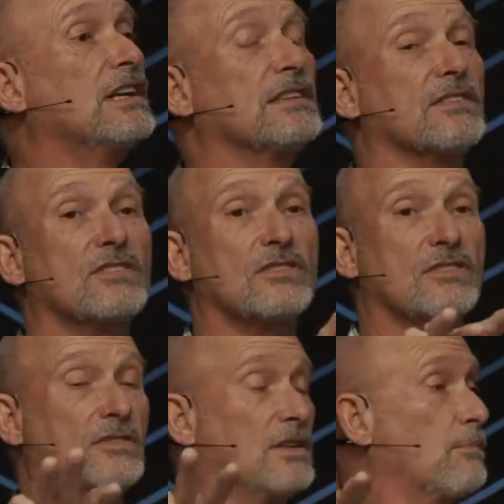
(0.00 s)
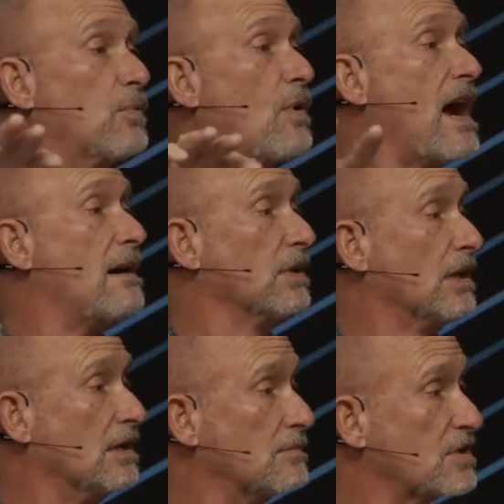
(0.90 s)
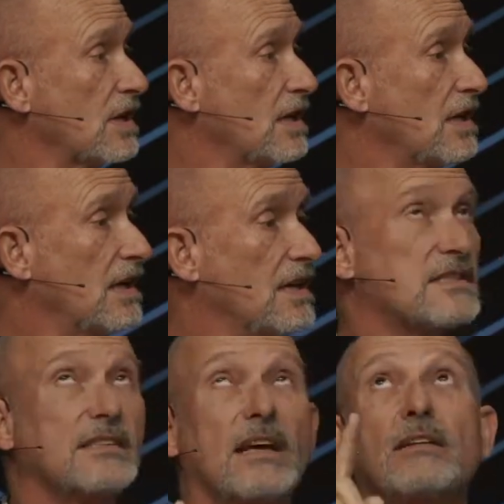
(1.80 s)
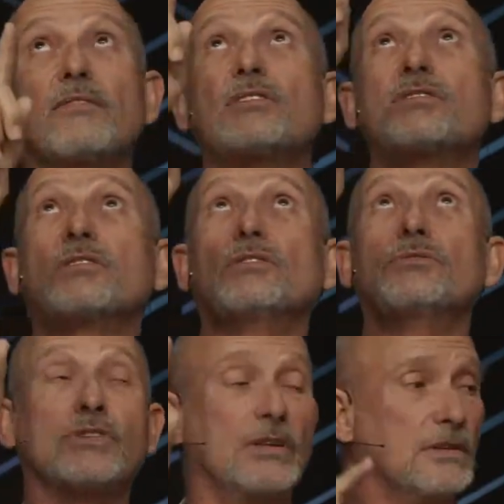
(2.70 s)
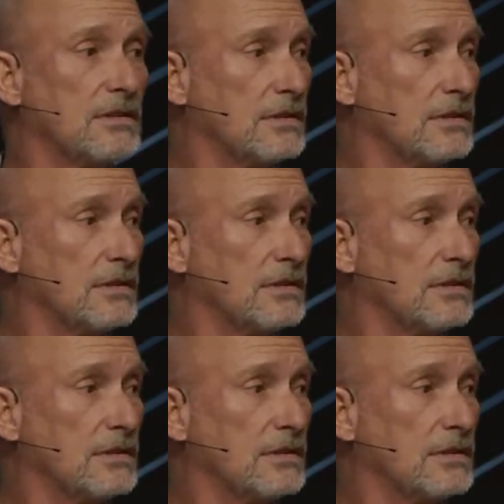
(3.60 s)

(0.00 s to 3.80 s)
at the problems instead of the solution.